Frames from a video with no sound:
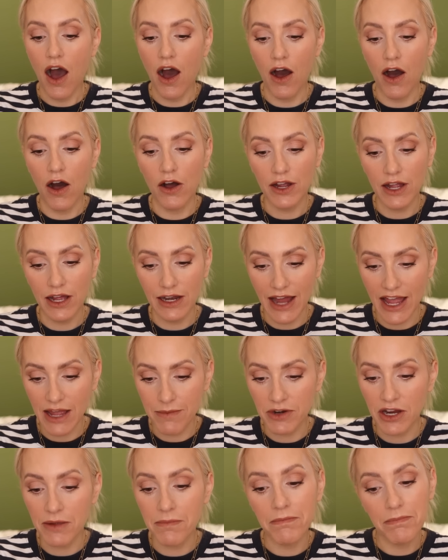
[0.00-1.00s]
are
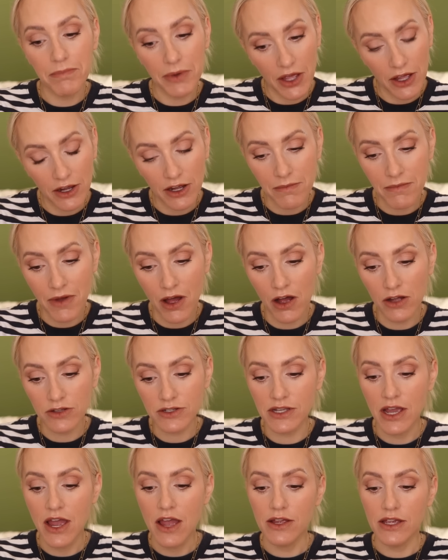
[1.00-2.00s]
Calabrian
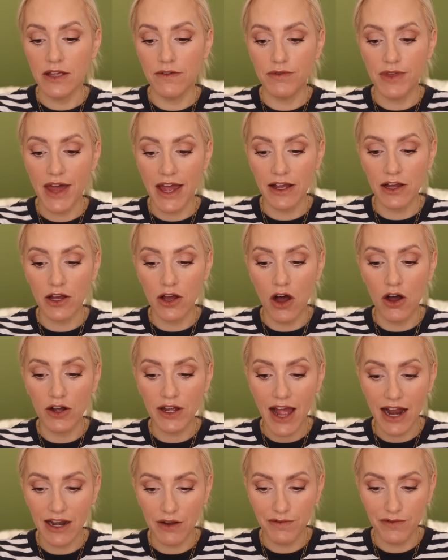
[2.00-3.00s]
bergamot, you've then got
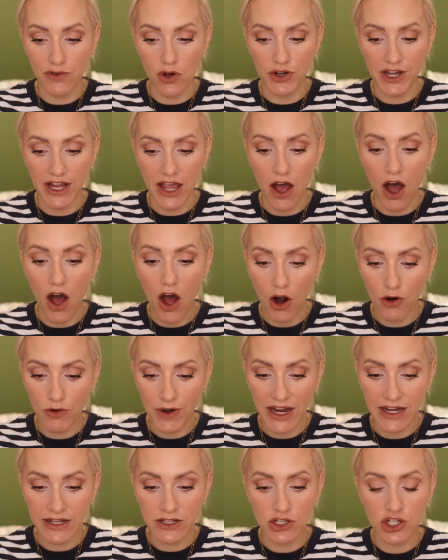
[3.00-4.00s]
California
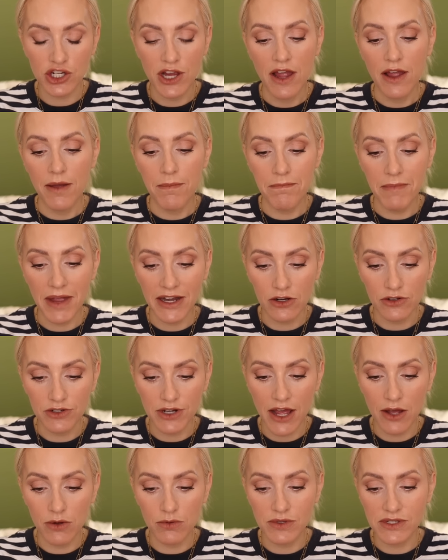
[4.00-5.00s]
orange, middle
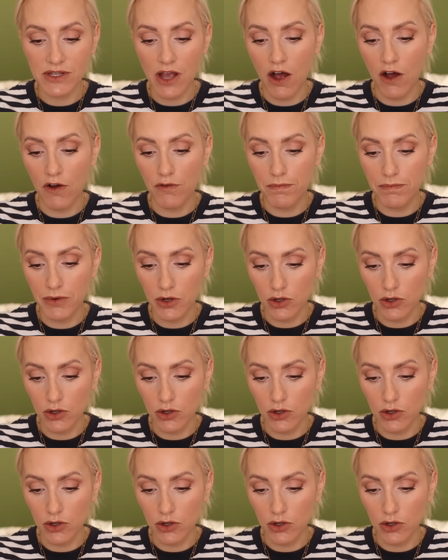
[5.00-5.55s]
notes of